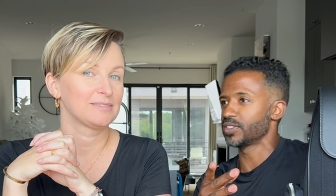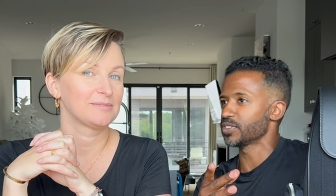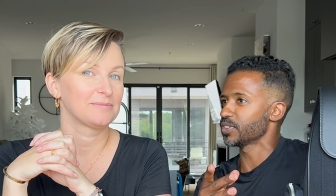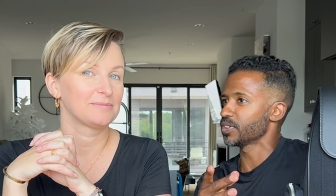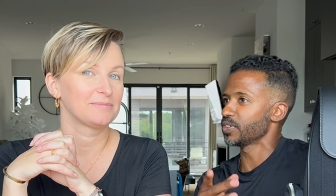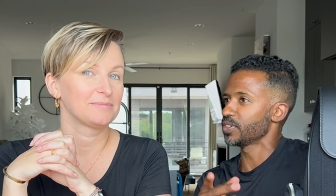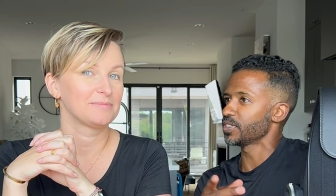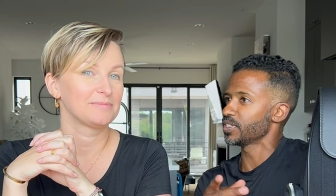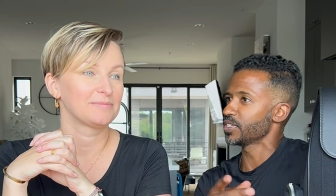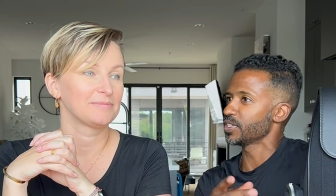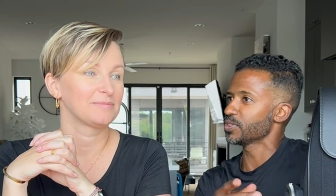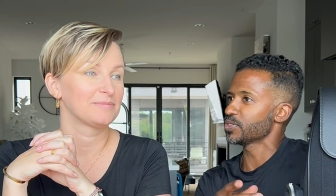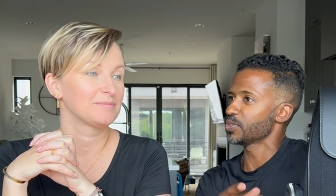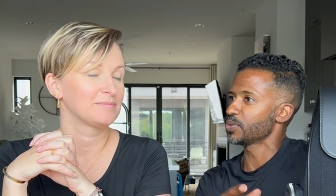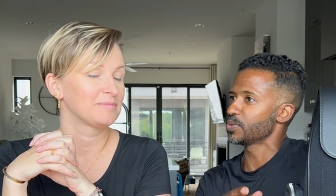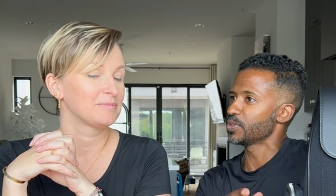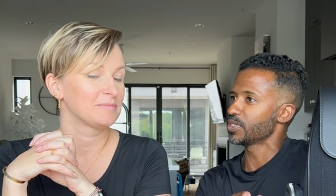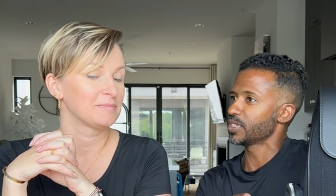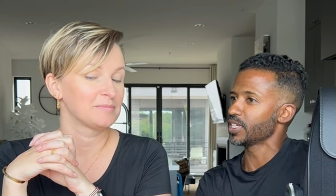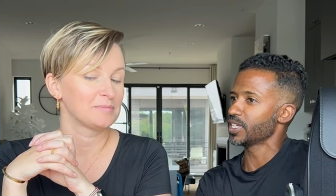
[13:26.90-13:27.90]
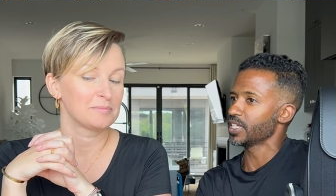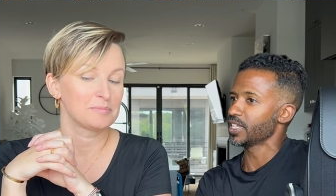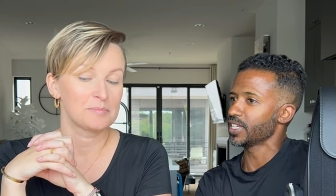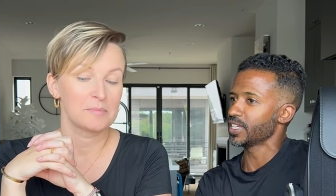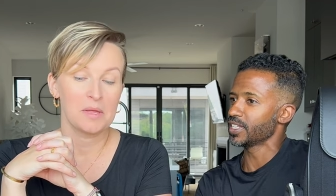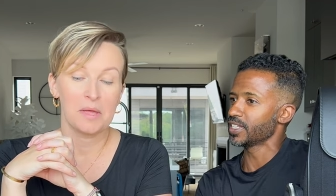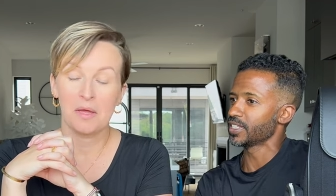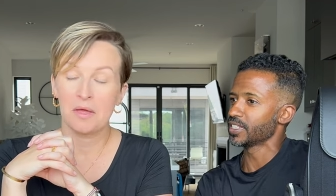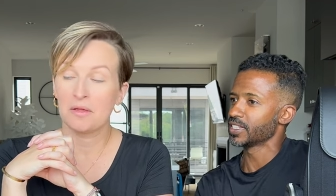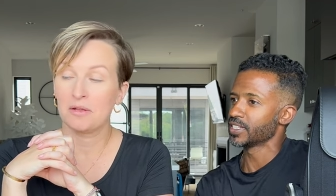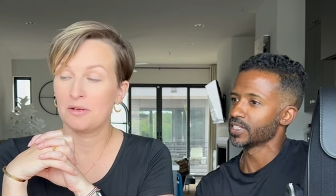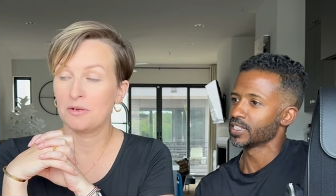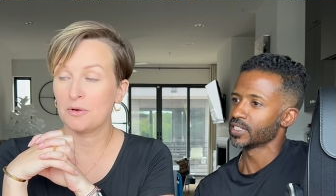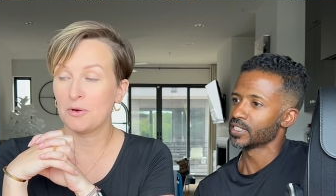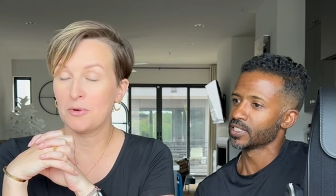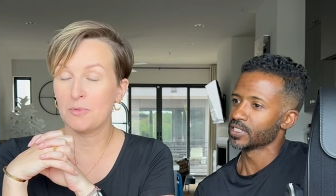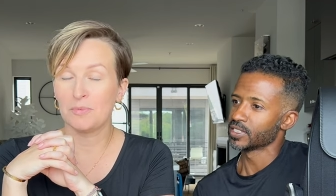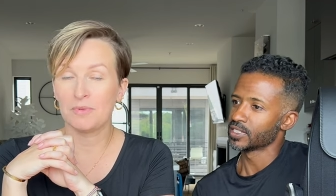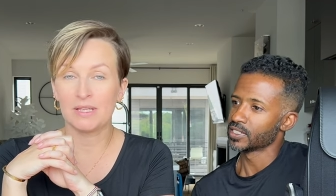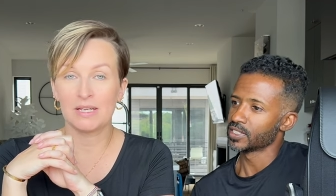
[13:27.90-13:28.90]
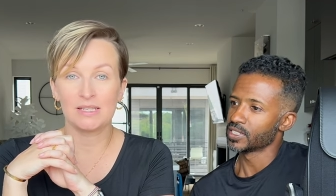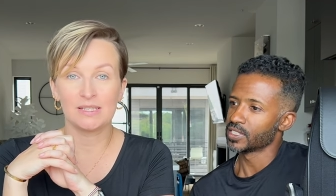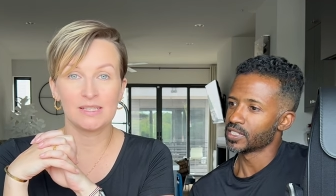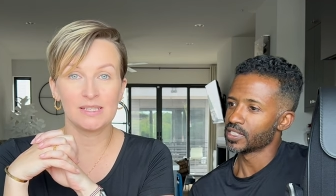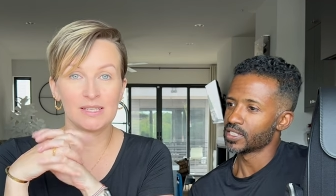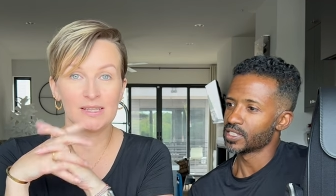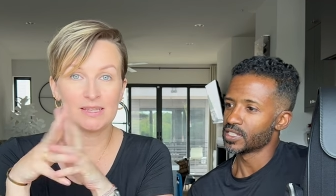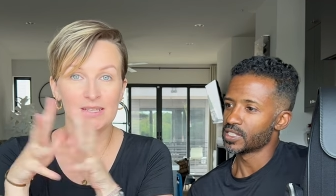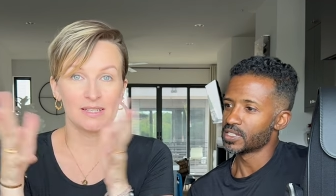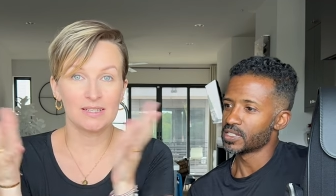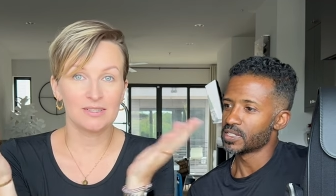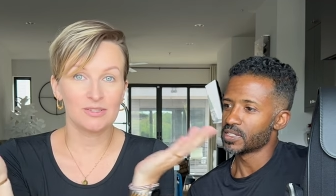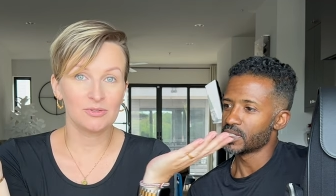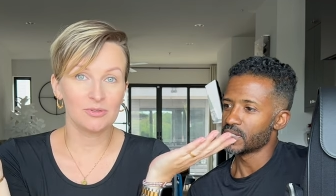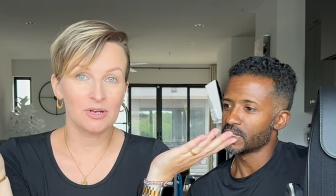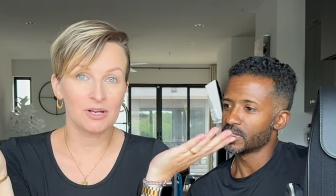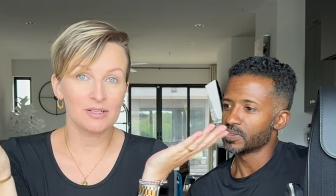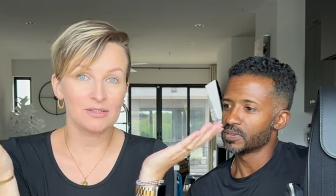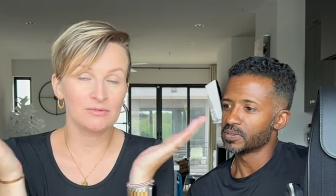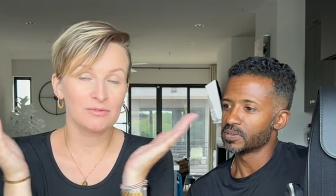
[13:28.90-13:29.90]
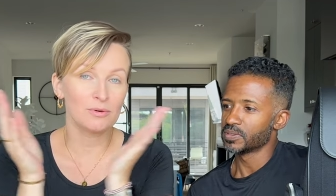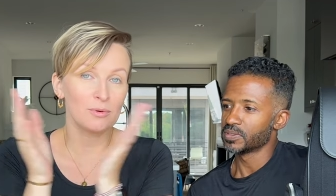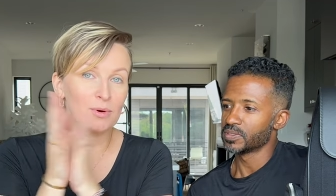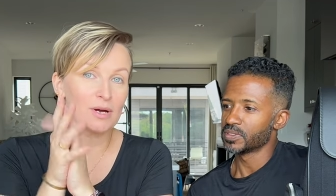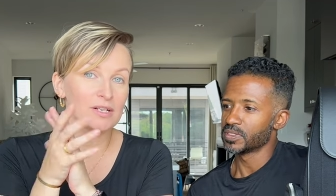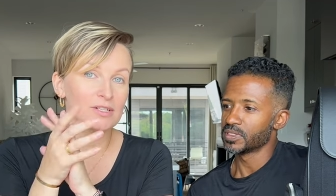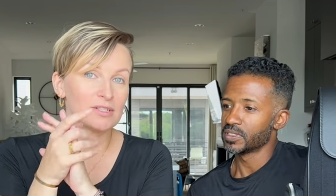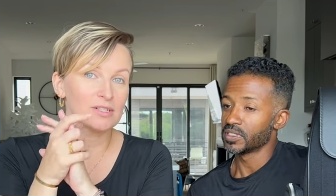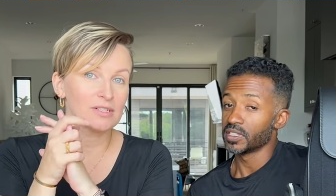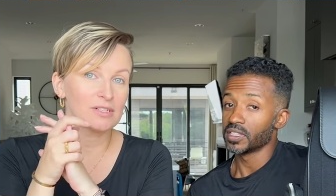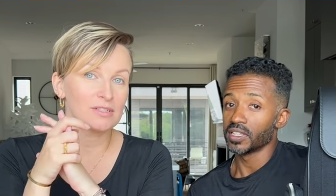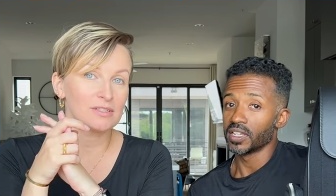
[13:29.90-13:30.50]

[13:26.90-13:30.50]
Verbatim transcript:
Speaker 1: there anything else you want to add?
Speaker 2: No, that's it. Thanks, you guys, for watching, as